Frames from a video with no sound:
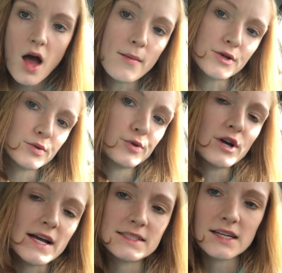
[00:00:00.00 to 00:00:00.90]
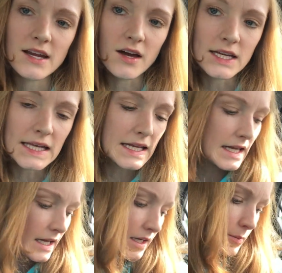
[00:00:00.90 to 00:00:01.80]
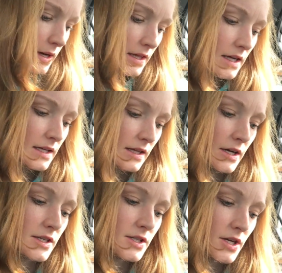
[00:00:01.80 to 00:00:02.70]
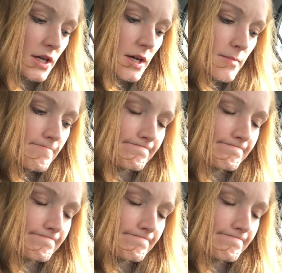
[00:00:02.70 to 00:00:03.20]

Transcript: I'm also procrastinating on eating my Lenny and Larry's cookie.